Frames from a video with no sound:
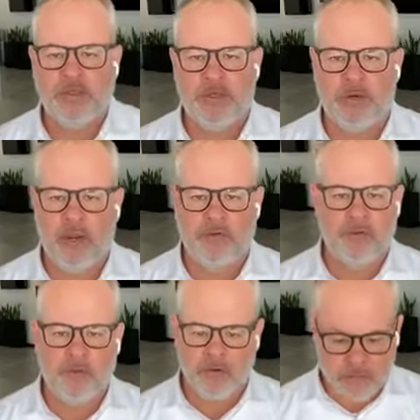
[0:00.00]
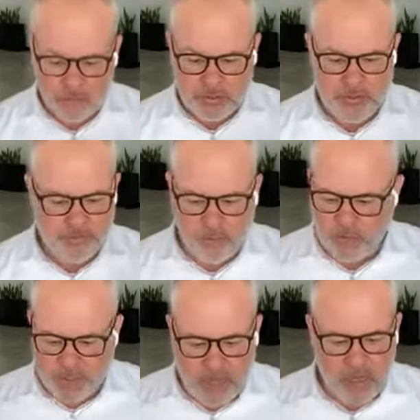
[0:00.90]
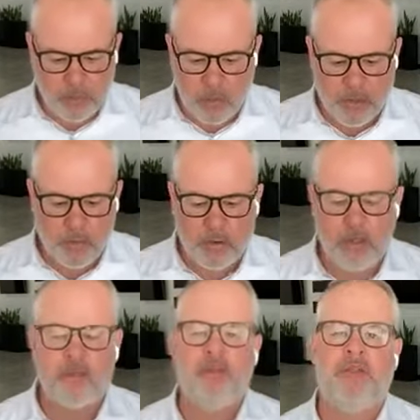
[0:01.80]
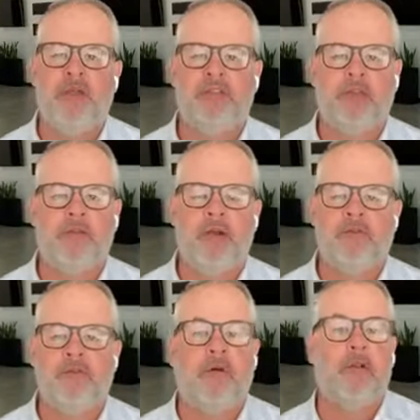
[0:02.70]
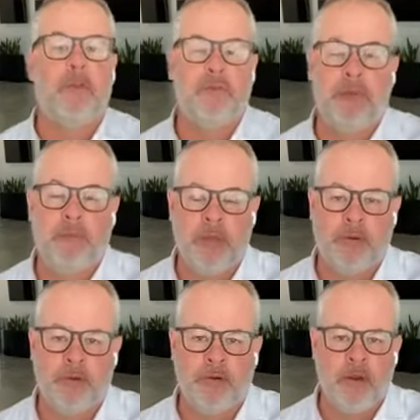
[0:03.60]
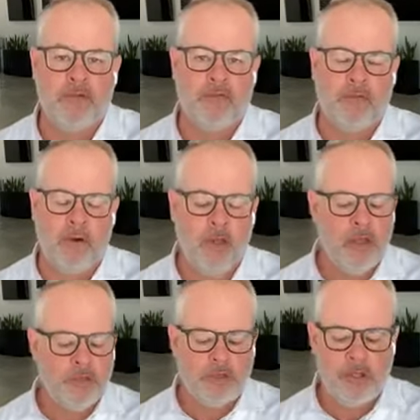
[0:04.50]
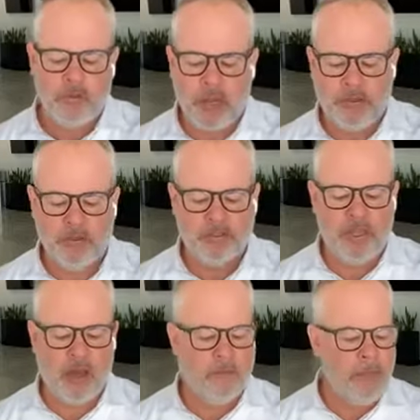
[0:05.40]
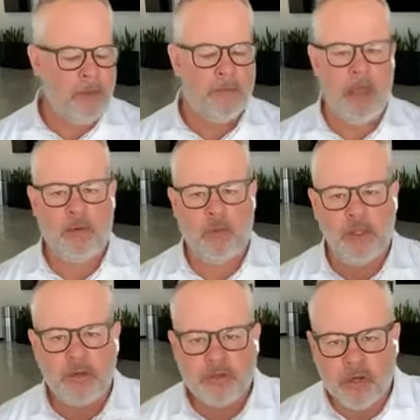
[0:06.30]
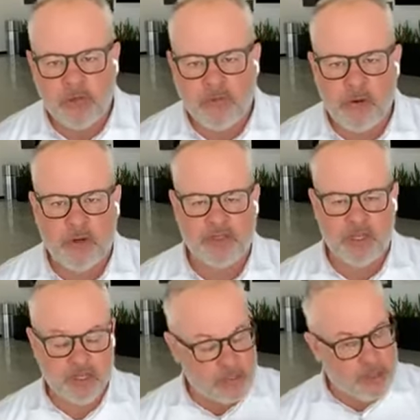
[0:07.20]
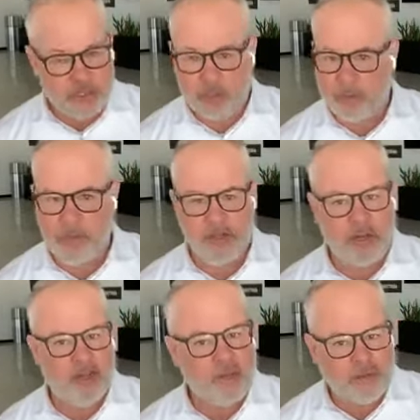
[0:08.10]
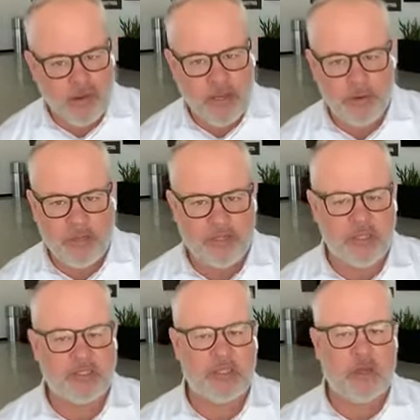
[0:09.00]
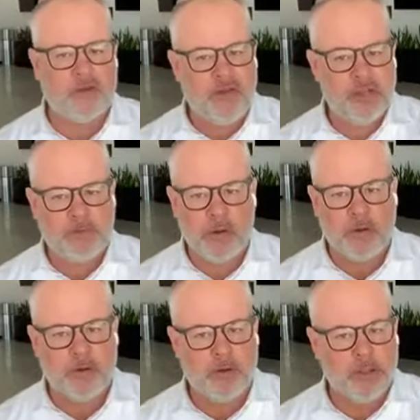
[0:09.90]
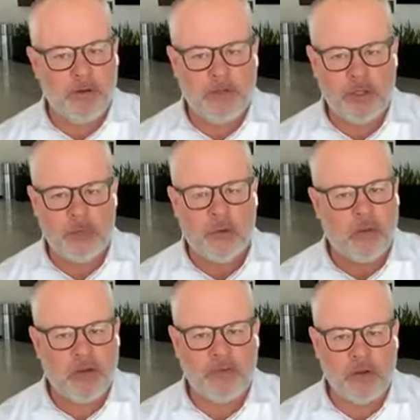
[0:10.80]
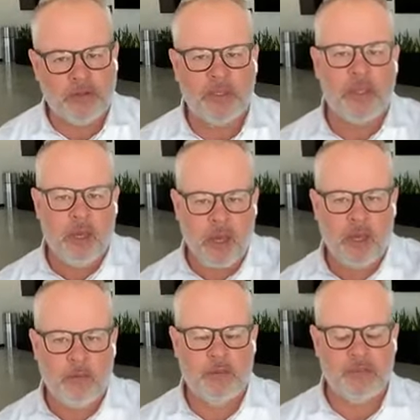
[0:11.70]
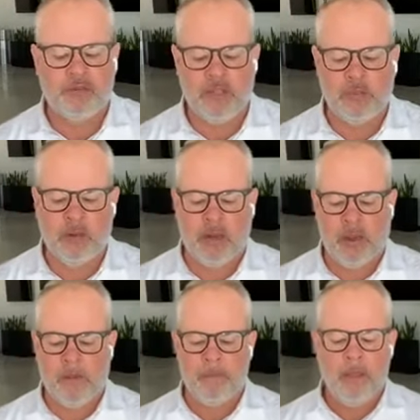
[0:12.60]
that you're grateful for? First thing out of the morning, what are the three things that you're grateful for, or the three people you're grateful for? So you write those down. And when you start to focus, and it's a discipline, you're going to have to fight your instincts to go to Facebook or YouTube or whatever else. And I know we're using Facebook right now.